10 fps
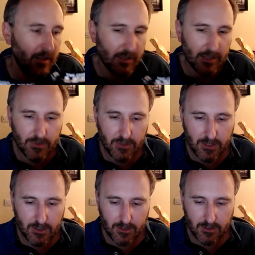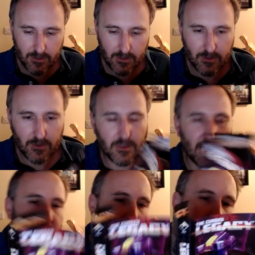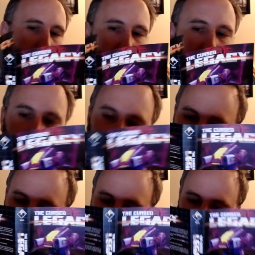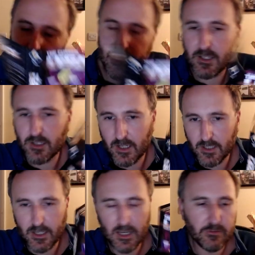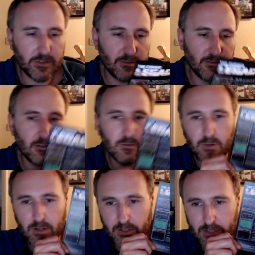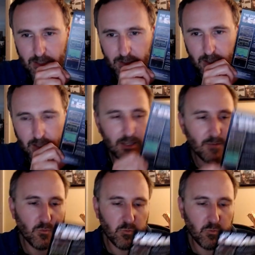I think that's the Kickstarter cover, whereas that's the